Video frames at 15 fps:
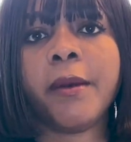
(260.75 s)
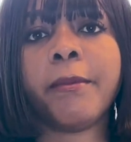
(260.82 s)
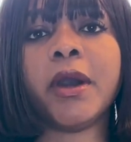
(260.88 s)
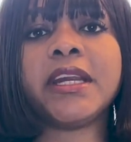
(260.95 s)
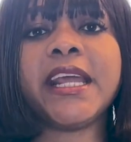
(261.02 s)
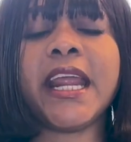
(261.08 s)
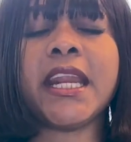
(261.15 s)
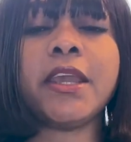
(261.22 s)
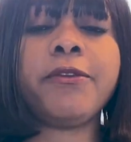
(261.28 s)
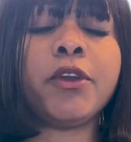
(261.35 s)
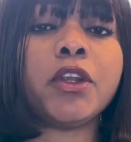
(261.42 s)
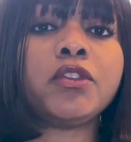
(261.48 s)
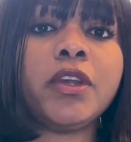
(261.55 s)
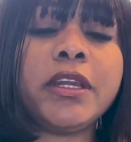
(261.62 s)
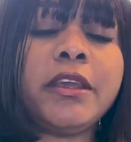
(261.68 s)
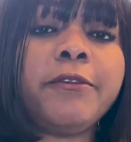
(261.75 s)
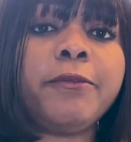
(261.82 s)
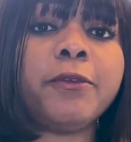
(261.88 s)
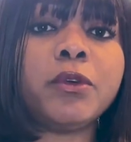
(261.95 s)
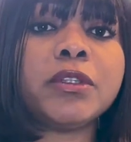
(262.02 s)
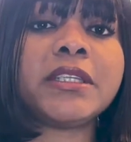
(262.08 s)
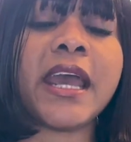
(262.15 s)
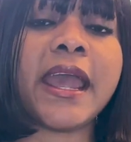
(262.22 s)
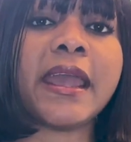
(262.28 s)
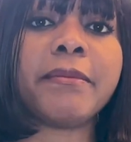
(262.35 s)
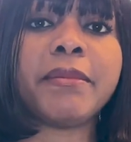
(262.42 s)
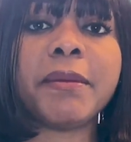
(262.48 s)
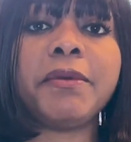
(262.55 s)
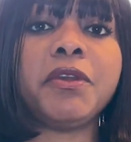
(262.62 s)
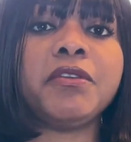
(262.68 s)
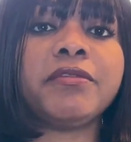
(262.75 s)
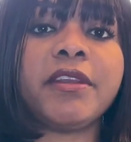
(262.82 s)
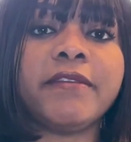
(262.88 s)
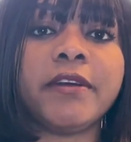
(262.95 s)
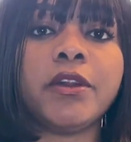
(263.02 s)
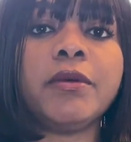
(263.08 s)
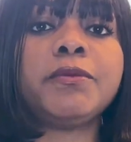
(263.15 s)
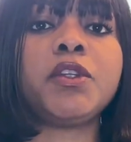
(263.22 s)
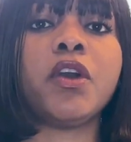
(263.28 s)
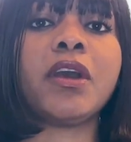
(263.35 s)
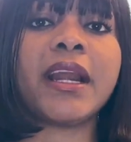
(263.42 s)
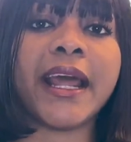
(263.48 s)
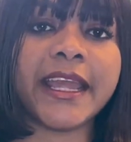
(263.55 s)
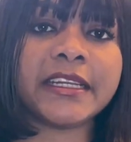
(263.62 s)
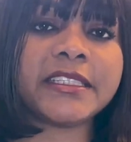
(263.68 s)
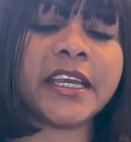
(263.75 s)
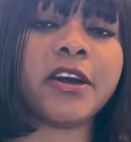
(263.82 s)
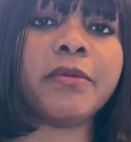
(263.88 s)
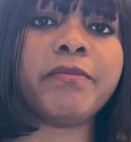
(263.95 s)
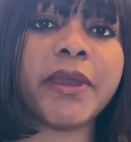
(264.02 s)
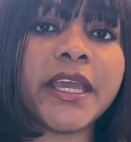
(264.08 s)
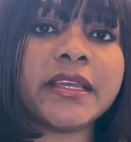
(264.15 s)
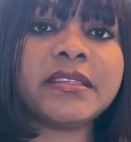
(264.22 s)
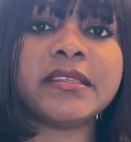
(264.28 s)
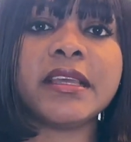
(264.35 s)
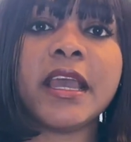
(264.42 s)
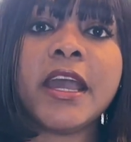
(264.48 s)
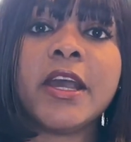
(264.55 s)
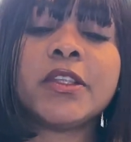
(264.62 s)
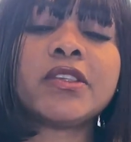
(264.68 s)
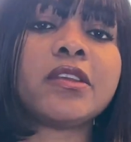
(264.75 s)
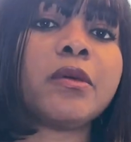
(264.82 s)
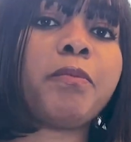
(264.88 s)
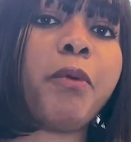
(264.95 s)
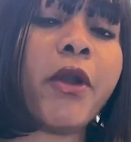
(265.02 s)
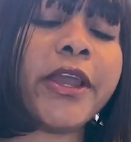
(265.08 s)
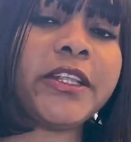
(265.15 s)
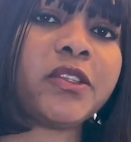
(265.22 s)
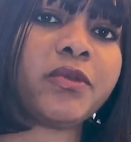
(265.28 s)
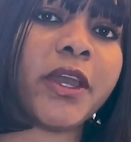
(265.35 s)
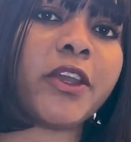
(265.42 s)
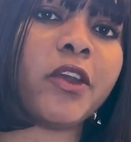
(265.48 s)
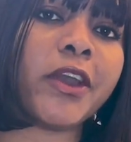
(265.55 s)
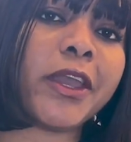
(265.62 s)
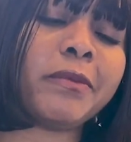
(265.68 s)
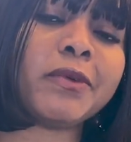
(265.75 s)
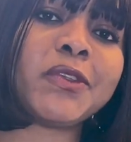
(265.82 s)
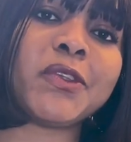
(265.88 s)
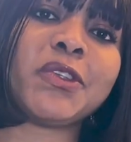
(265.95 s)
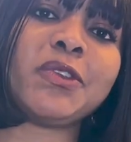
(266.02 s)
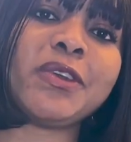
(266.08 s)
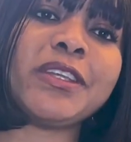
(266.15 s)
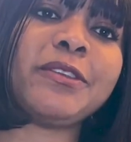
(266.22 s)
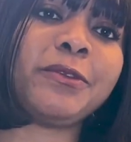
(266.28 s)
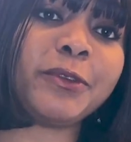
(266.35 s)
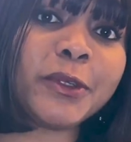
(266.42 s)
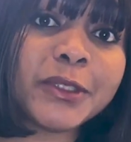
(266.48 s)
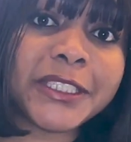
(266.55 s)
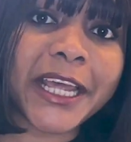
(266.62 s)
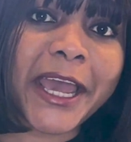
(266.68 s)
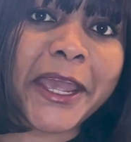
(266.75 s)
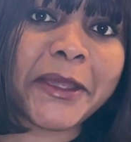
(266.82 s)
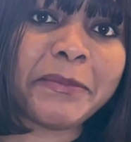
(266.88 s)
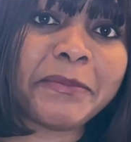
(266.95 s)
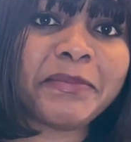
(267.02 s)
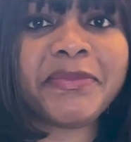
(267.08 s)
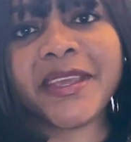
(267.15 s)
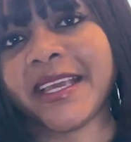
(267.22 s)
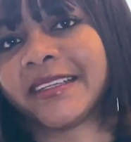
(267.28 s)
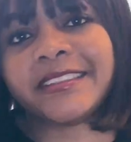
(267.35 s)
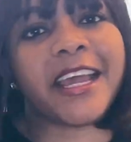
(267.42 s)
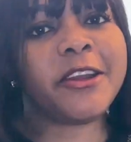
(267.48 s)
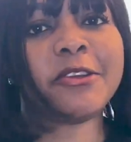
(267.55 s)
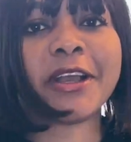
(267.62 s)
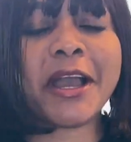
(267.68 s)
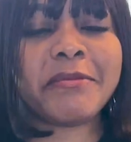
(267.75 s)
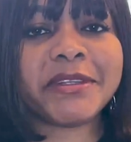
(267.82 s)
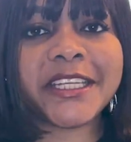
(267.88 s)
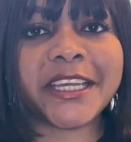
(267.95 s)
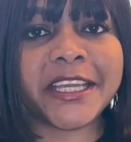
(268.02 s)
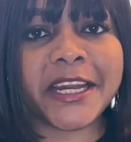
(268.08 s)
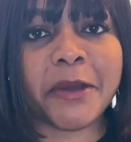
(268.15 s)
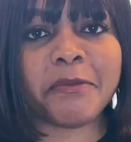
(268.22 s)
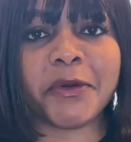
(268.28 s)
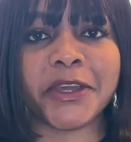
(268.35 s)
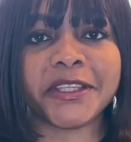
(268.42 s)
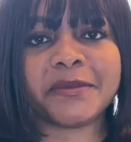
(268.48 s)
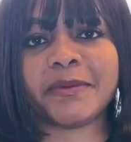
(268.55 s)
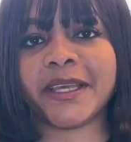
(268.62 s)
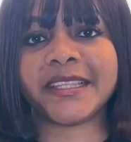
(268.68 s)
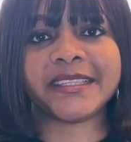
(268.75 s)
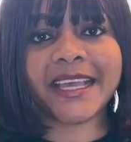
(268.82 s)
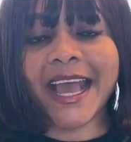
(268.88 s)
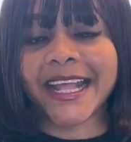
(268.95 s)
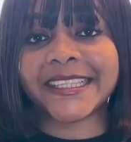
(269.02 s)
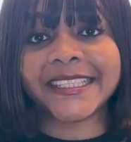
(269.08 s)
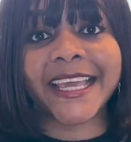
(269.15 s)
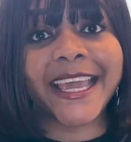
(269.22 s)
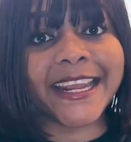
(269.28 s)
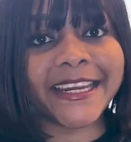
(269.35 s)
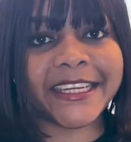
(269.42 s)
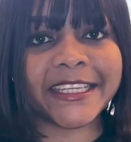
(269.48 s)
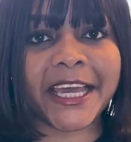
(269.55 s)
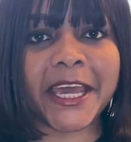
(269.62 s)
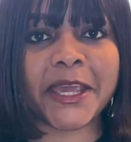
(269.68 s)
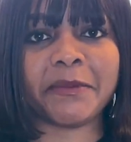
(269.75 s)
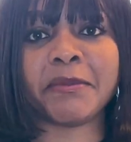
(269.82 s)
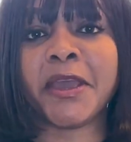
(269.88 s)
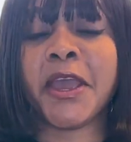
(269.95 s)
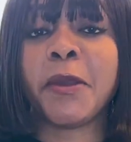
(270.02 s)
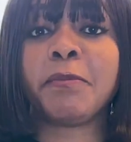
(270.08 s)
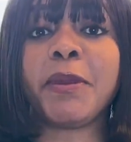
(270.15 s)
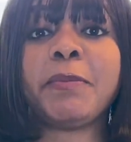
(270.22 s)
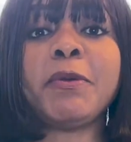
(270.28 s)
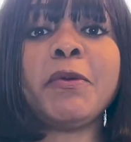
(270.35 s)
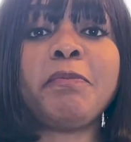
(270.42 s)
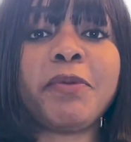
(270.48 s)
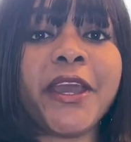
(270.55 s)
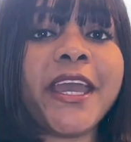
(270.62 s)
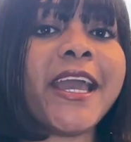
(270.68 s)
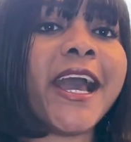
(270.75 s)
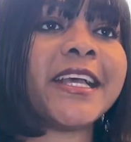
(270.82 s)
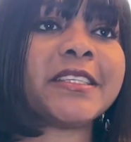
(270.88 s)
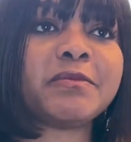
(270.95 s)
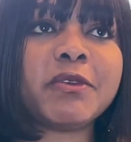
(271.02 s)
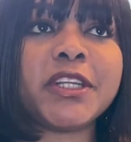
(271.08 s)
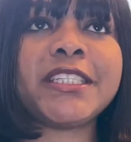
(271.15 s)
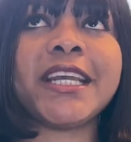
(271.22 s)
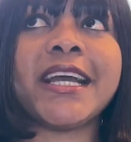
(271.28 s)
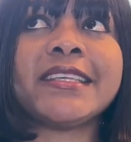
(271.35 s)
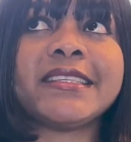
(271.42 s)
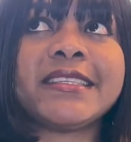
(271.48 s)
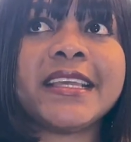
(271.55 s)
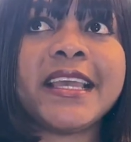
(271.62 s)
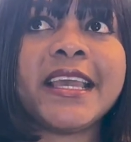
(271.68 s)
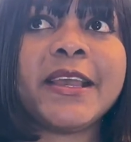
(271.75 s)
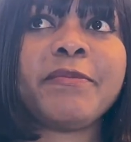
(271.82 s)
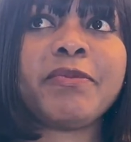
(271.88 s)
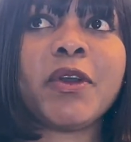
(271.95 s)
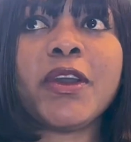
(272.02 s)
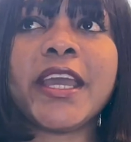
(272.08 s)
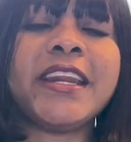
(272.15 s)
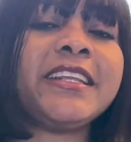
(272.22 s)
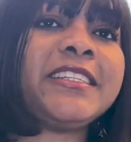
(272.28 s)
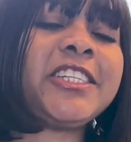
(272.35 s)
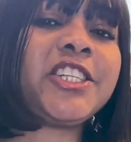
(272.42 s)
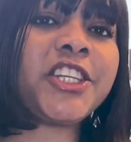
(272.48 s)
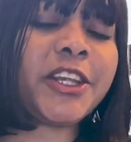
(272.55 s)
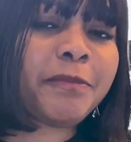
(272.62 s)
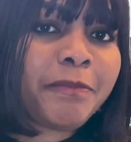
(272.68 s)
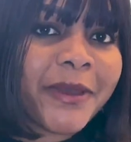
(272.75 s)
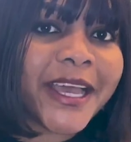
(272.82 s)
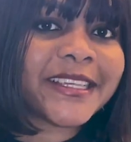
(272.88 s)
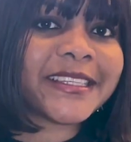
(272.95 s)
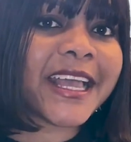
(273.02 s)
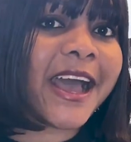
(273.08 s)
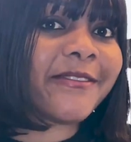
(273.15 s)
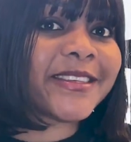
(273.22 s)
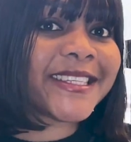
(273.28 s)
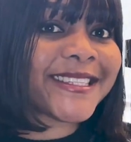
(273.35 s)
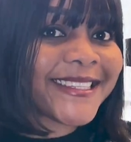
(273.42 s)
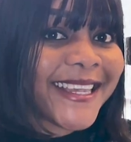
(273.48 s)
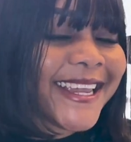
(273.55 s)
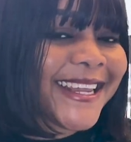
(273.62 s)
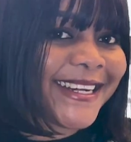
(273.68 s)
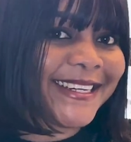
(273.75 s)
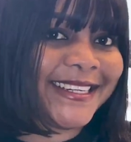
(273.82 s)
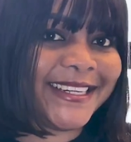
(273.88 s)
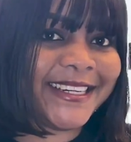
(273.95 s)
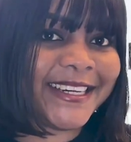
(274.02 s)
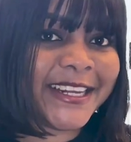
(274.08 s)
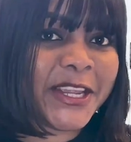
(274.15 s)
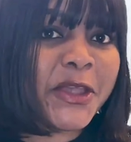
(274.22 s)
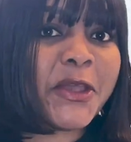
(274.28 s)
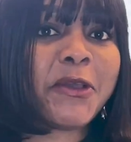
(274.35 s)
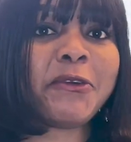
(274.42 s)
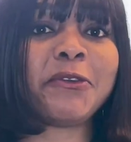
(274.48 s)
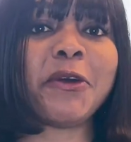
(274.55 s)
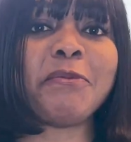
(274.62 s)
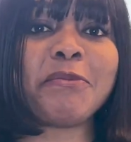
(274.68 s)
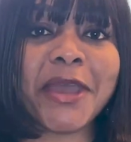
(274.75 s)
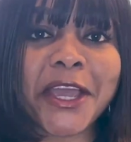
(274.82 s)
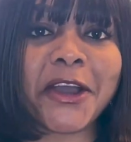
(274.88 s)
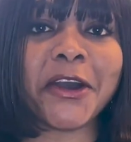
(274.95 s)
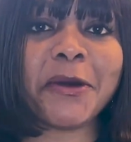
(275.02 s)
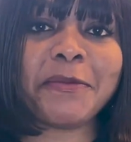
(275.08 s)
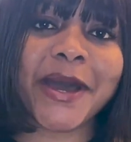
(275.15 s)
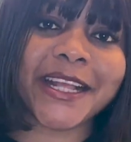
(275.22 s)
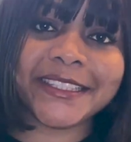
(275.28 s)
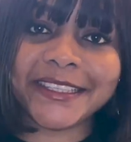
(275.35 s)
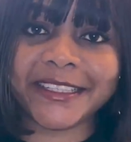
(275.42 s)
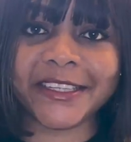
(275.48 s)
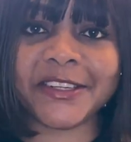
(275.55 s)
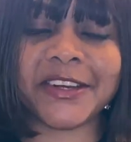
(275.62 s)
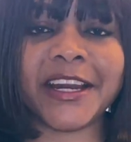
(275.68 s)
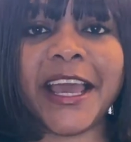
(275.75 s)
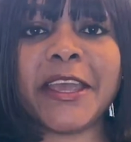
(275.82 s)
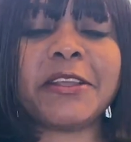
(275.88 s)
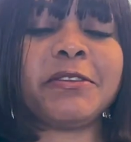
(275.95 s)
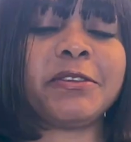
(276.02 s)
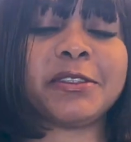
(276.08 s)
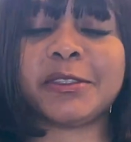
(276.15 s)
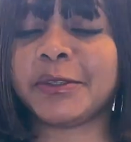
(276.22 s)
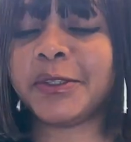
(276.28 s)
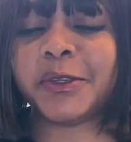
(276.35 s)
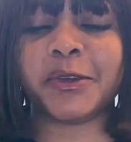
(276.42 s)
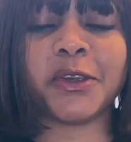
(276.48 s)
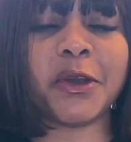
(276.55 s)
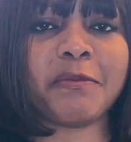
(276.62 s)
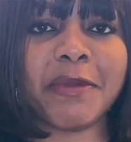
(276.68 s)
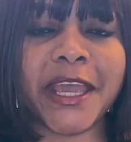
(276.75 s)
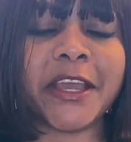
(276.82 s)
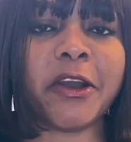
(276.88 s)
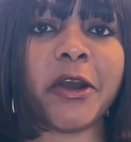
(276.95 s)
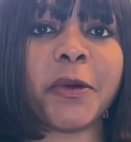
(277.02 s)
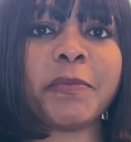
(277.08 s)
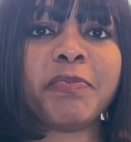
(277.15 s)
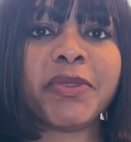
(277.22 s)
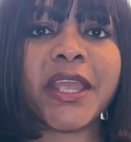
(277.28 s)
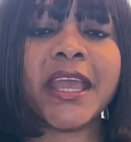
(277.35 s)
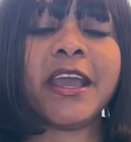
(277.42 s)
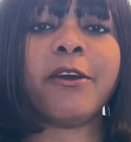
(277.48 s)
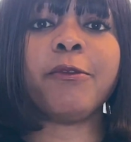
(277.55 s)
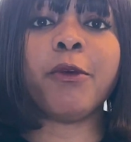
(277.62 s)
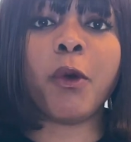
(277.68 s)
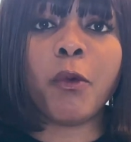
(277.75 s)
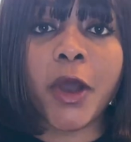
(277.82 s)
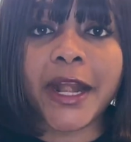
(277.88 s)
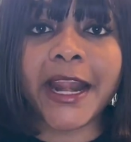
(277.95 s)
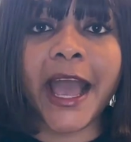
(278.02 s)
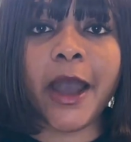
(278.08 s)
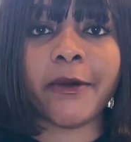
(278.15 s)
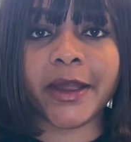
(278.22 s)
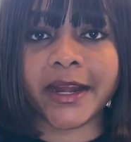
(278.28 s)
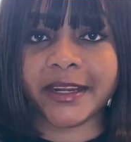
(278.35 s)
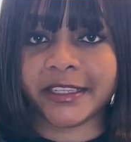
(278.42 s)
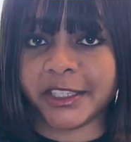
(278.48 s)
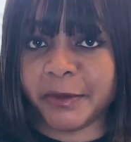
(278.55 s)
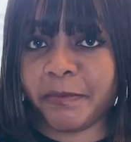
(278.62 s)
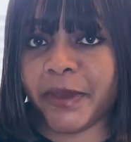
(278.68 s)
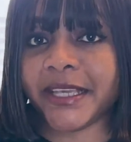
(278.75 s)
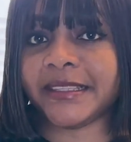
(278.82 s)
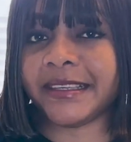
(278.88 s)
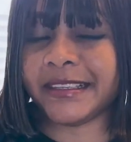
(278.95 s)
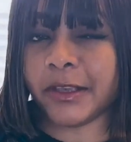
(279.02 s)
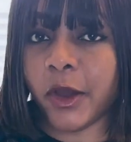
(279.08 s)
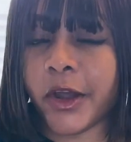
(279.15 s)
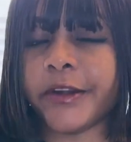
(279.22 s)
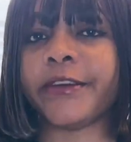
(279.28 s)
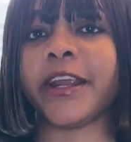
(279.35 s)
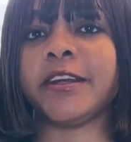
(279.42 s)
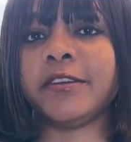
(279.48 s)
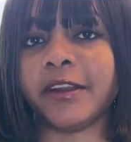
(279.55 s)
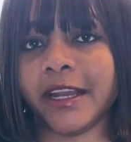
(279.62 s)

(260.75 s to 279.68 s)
But then if you're doing it full time, maybe you've developed your clientele base to the point where you're able to do it full time, then you can be taking appointments at any time. People pay as much as, okay, the cheapest I've seen for makeup artistry, like to do your makeup for 1 hour, the cheapest is $100.